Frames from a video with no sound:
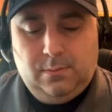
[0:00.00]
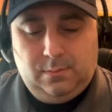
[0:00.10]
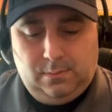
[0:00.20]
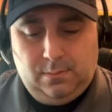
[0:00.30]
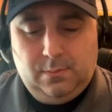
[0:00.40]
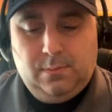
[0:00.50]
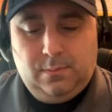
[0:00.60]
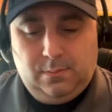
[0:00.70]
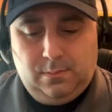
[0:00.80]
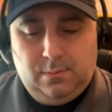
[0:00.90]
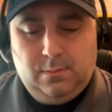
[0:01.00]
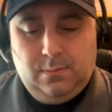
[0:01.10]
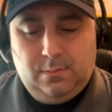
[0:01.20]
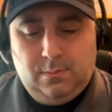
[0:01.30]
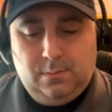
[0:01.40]

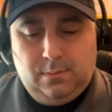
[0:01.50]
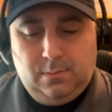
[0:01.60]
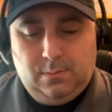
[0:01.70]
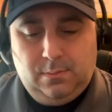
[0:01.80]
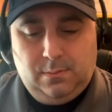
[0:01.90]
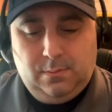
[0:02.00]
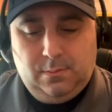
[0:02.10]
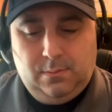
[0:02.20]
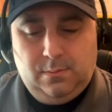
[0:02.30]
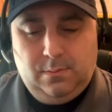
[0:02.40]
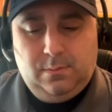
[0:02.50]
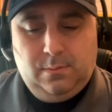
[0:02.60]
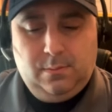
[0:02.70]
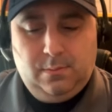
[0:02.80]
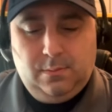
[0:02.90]

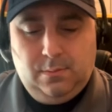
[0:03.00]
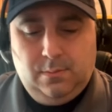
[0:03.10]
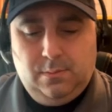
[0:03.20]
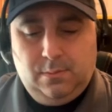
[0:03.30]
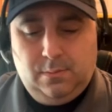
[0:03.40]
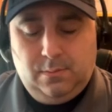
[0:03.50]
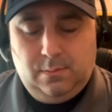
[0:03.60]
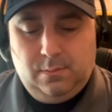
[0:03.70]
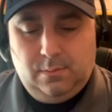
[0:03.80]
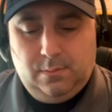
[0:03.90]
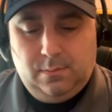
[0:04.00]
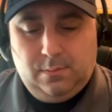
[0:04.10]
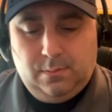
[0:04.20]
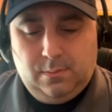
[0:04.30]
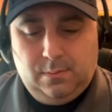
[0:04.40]

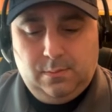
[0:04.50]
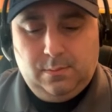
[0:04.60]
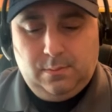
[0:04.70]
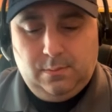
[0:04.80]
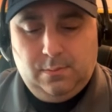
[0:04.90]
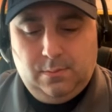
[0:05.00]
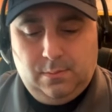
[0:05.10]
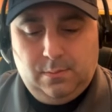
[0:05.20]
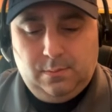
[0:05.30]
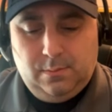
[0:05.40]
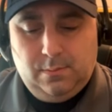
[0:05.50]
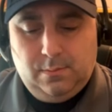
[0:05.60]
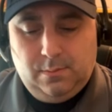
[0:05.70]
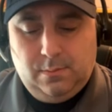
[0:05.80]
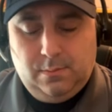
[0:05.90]

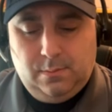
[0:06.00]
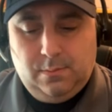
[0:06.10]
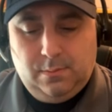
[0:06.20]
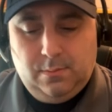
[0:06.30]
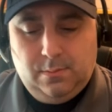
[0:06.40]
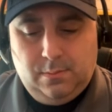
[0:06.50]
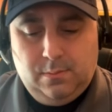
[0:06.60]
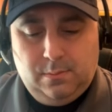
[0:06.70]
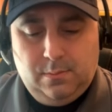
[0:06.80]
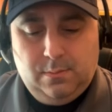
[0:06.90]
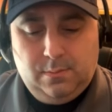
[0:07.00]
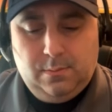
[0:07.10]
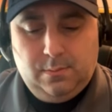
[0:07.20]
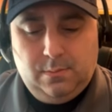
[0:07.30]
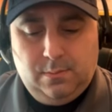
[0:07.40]

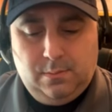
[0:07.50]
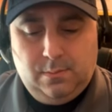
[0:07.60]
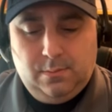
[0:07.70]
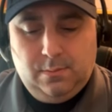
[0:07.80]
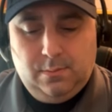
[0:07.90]
No words are spoken by the person on screen.